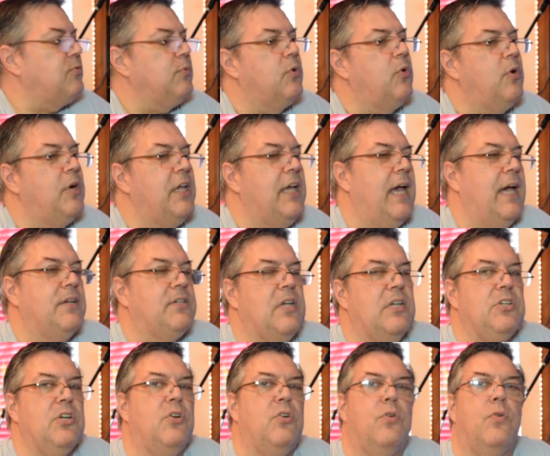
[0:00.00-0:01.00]
Recording Hacks
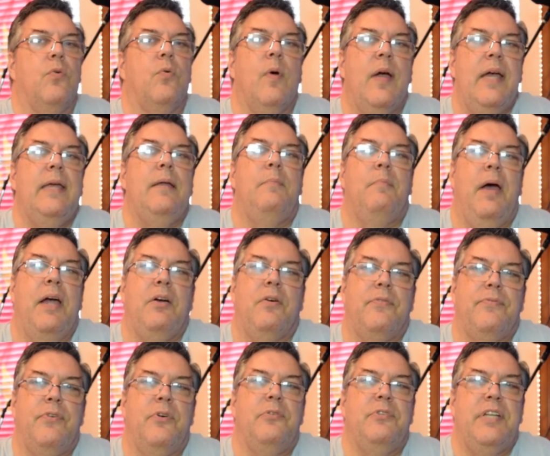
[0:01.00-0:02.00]
has a great
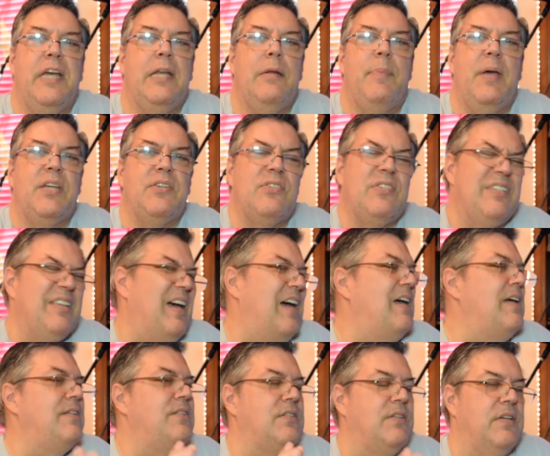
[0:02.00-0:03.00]
microphone database,
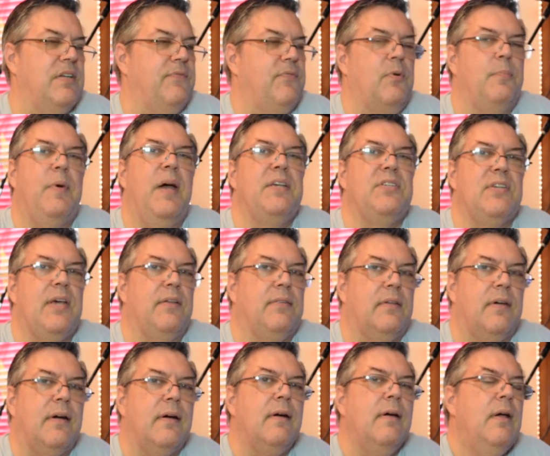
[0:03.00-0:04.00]
tons of different mics out
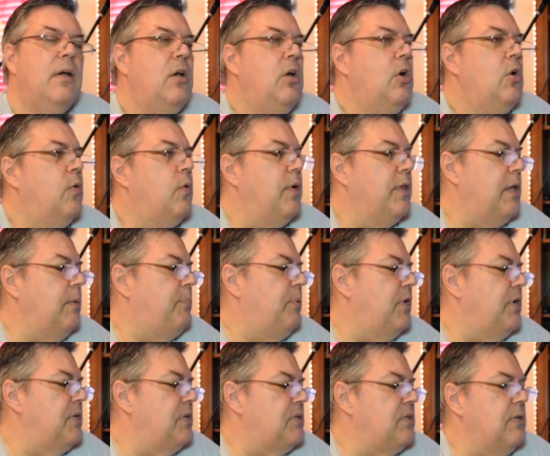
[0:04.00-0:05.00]
there where they
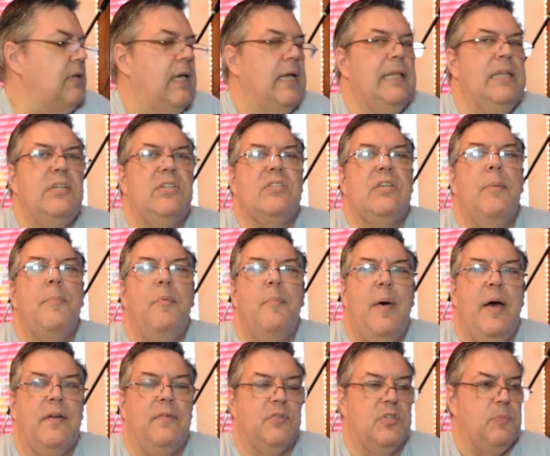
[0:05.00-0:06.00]
put at least some
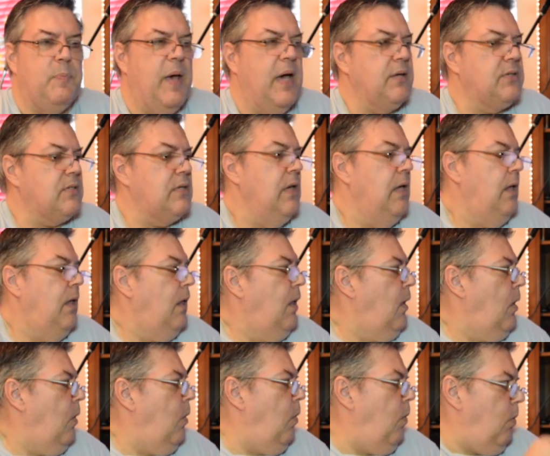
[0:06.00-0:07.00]
amount of specs.
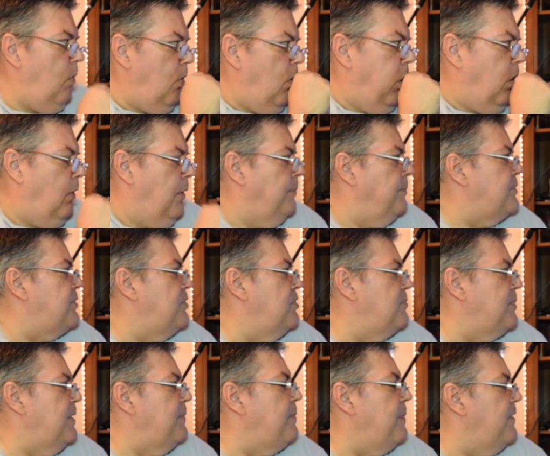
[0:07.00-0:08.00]
Excuse
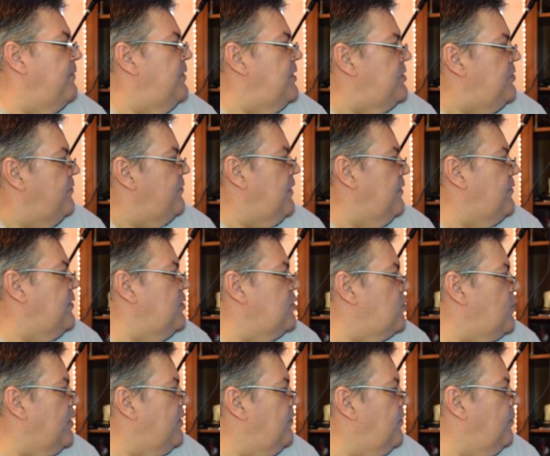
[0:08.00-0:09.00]
me. The V250 is
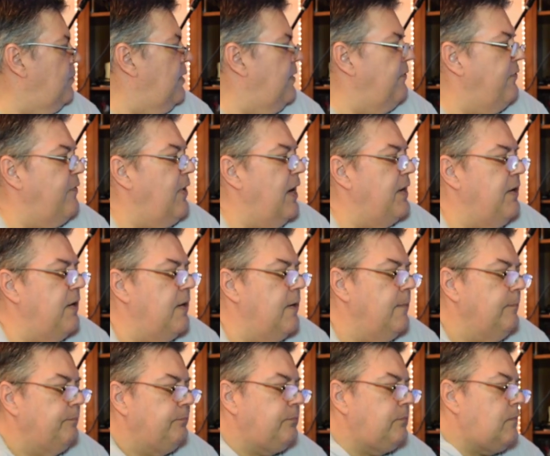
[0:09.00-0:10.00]
one of them that they've got here.